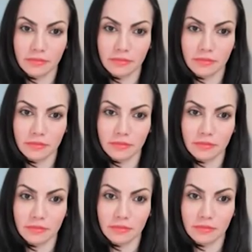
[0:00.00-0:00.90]

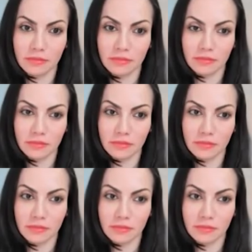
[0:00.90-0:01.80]

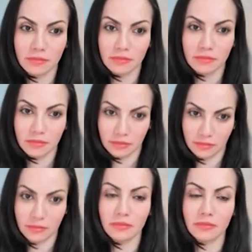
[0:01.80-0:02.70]

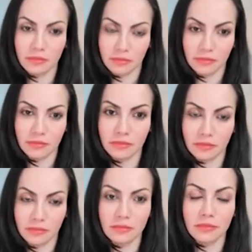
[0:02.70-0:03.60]

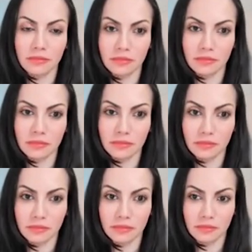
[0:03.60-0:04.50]

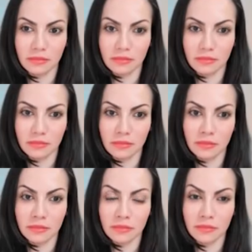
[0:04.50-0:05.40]

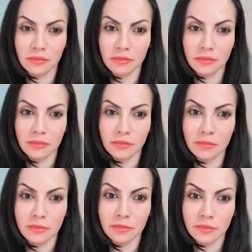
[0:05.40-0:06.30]

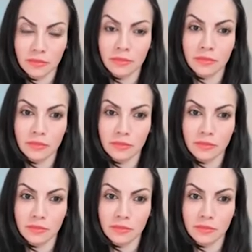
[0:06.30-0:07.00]
(silent)